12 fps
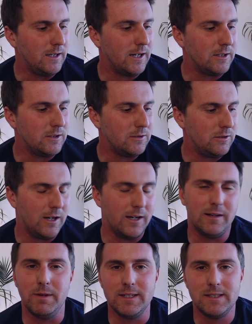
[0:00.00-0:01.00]
I
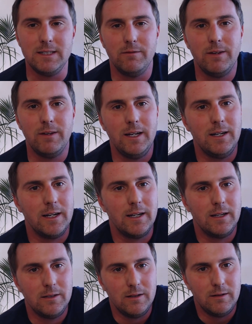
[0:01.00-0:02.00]
had my CFA and I
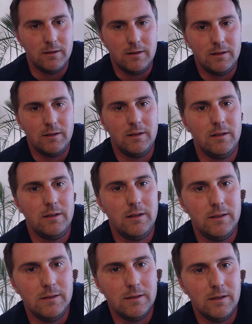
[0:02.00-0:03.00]
got
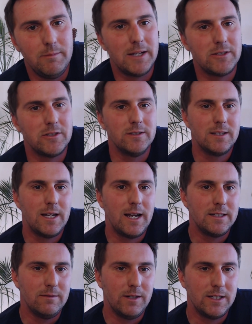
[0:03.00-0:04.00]
a master's in
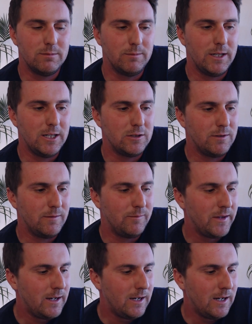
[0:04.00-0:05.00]
science investment management.
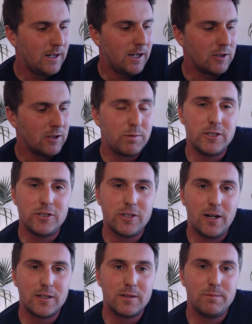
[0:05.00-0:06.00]
I was pretty
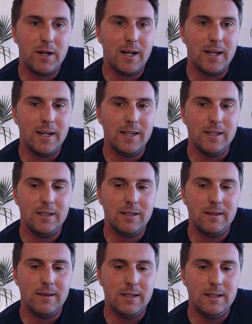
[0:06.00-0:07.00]
shocked by
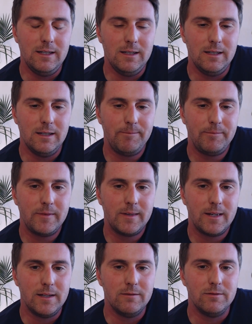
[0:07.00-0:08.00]
the
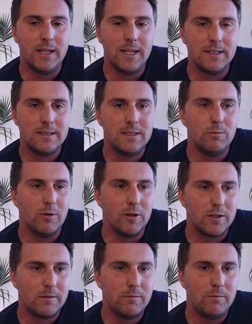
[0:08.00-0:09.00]
kind of legacy
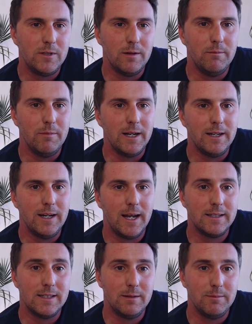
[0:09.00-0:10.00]
work done by
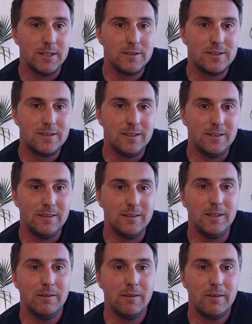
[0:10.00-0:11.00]
academics
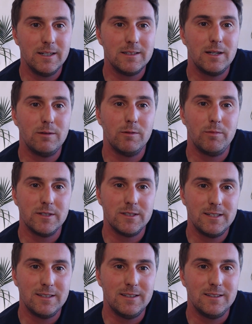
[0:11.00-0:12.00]
and things that were
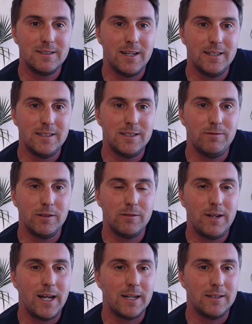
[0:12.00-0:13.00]
presented as scientific
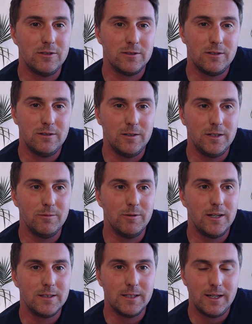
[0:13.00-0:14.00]
fact that just clearly were
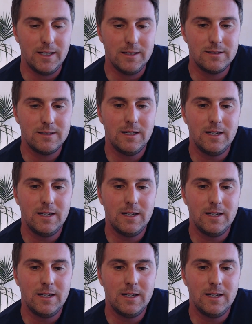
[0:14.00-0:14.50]
not the case.